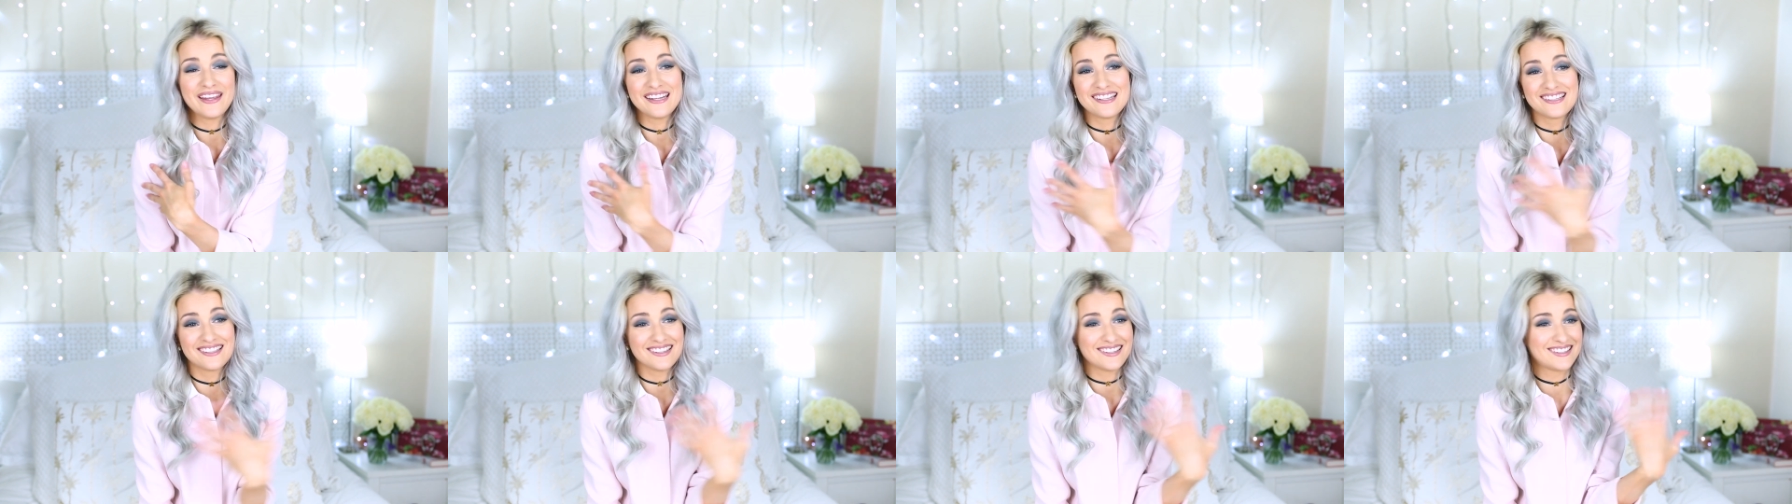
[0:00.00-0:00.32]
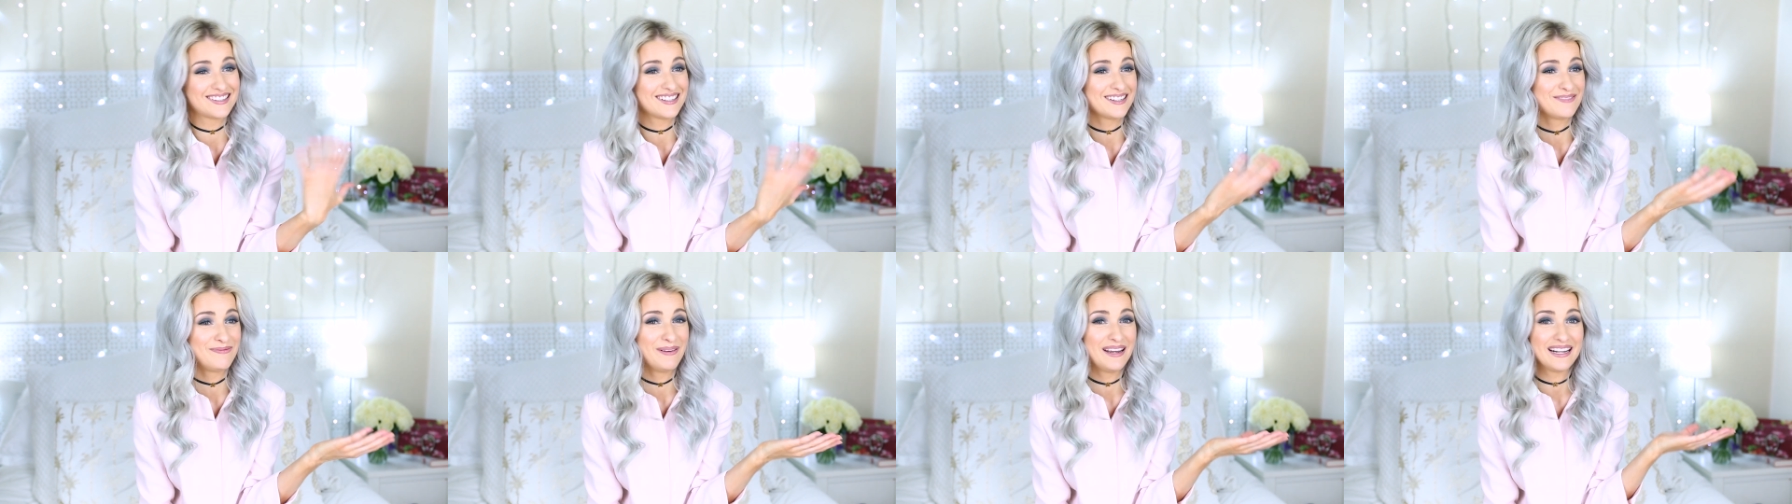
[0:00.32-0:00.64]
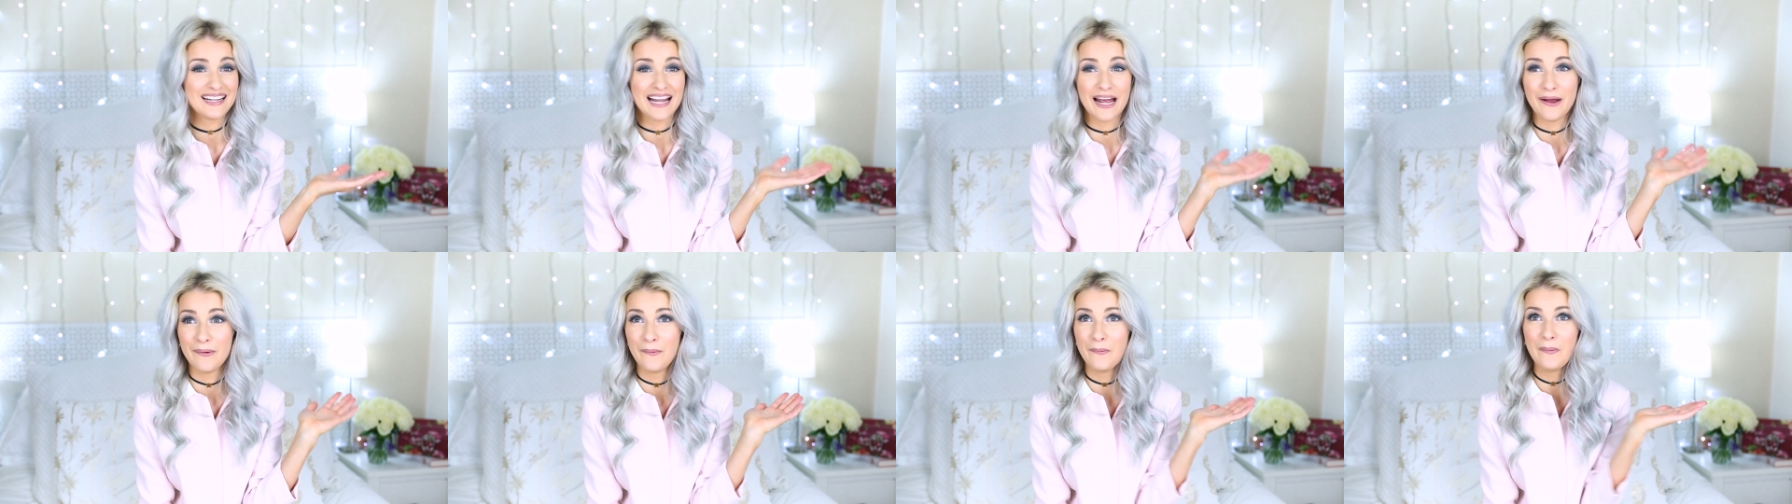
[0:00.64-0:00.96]
It's just a
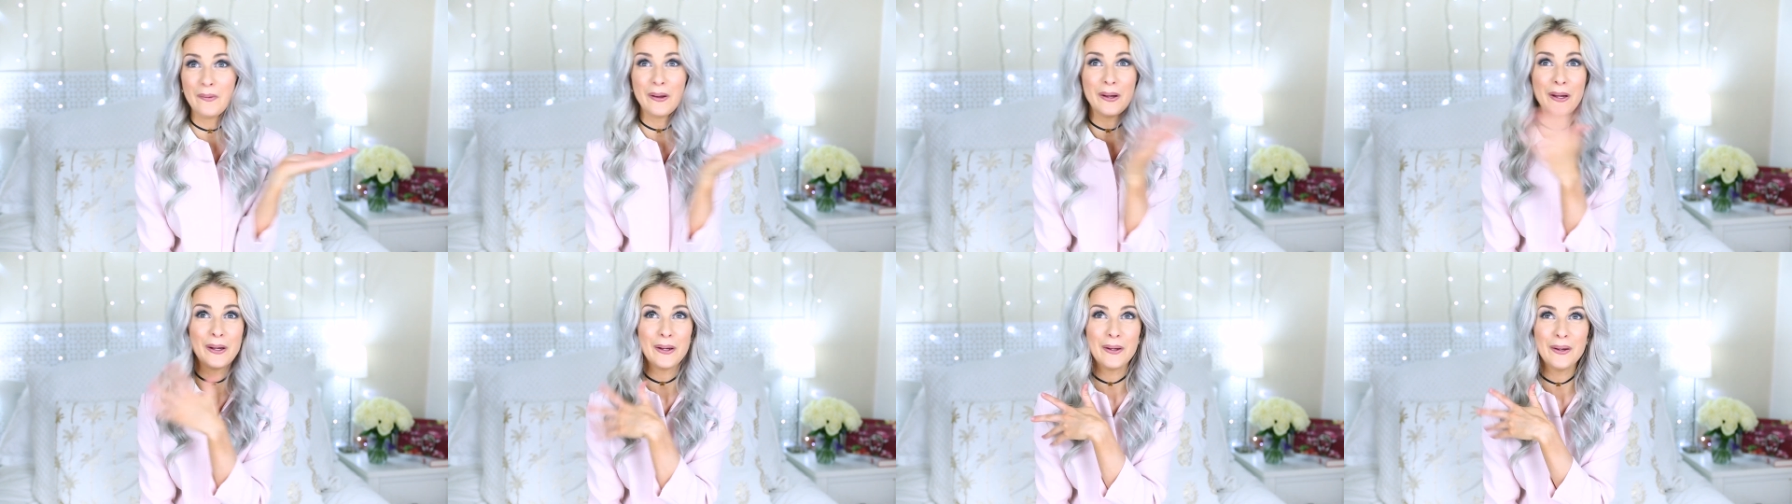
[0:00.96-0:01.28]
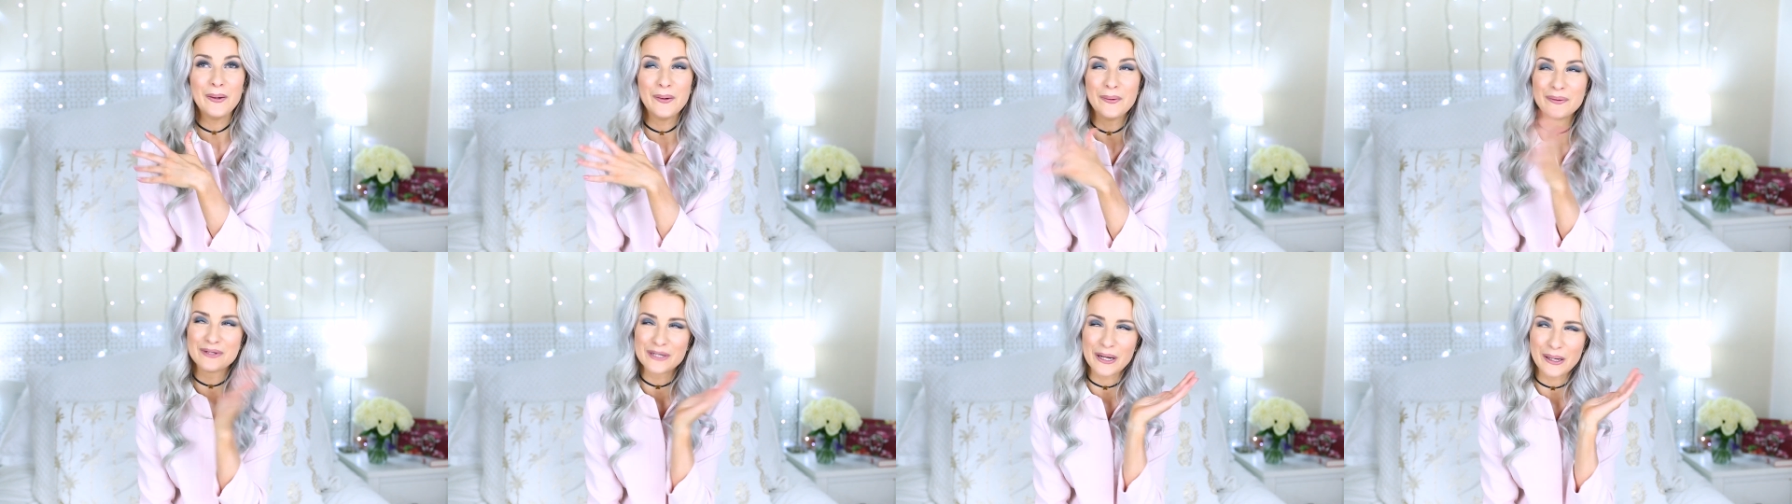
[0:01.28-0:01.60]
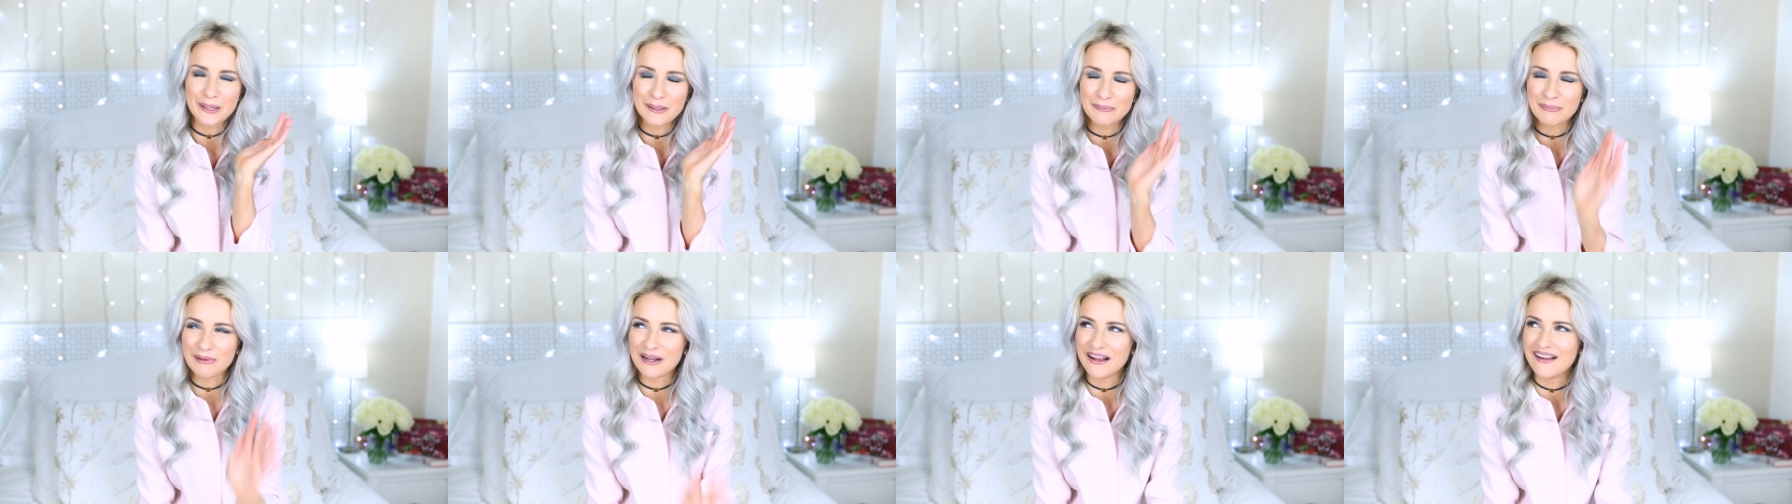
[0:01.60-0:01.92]
bit like, woo,
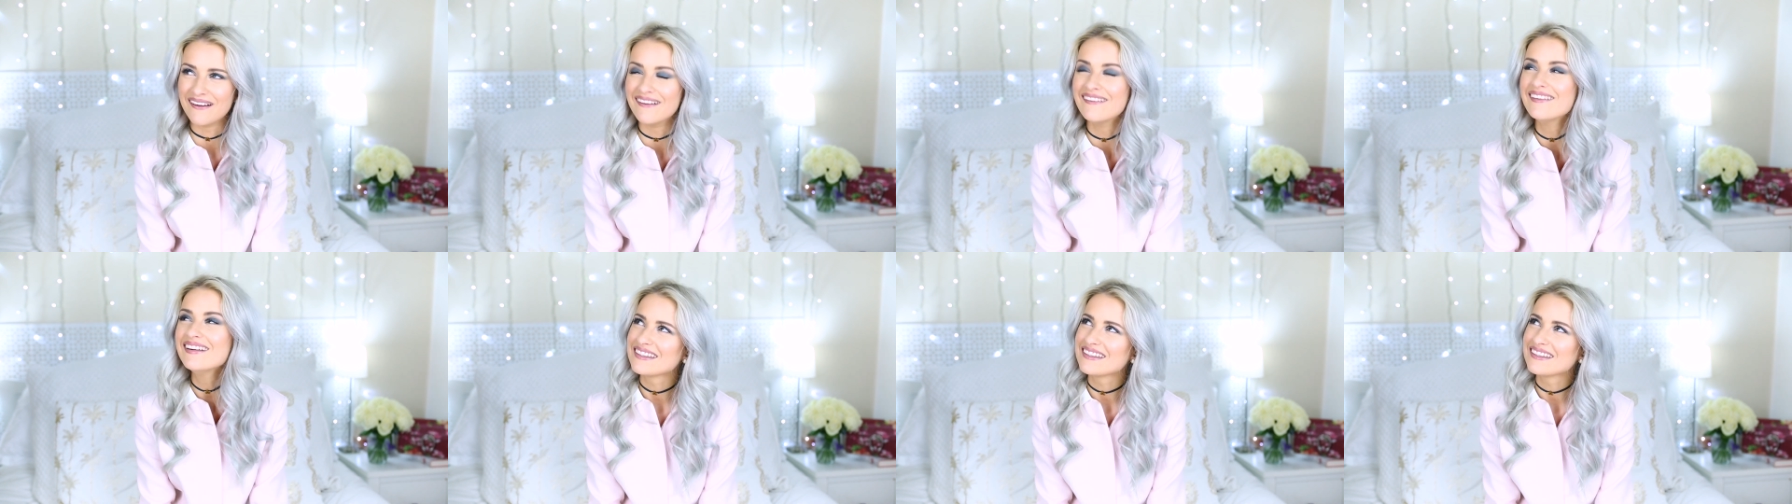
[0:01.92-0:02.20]
total blur.